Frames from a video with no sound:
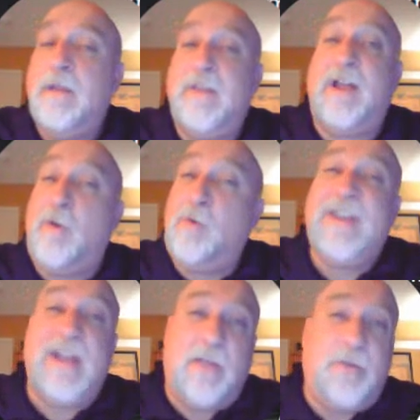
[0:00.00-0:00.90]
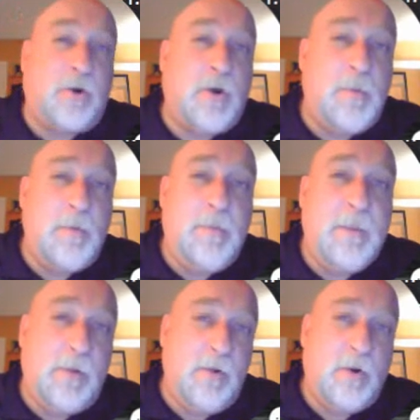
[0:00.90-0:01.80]
The only other group of
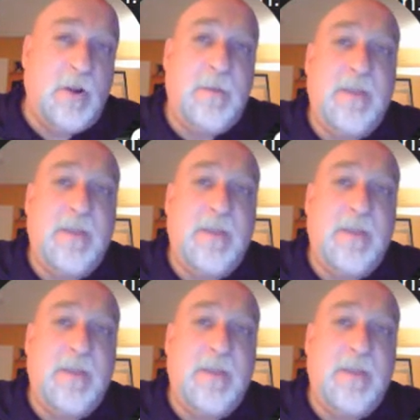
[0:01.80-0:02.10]
people who are going to